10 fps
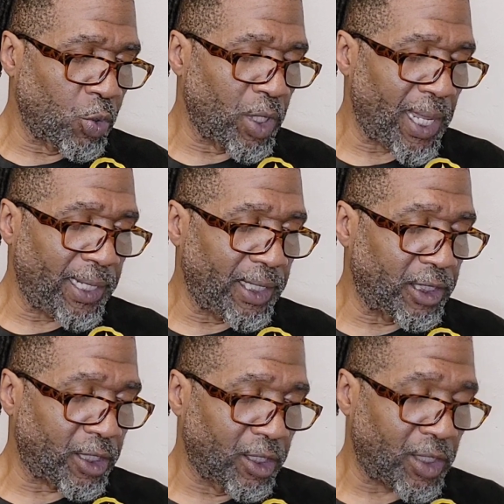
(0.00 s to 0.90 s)
do it like
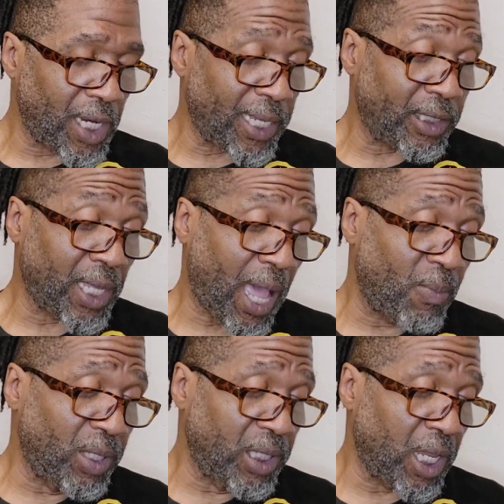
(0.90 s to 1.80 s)
this, because like I said, I
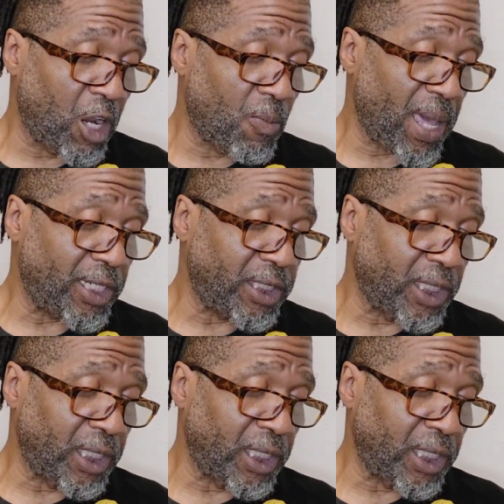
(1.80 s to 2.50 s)
believe everybody should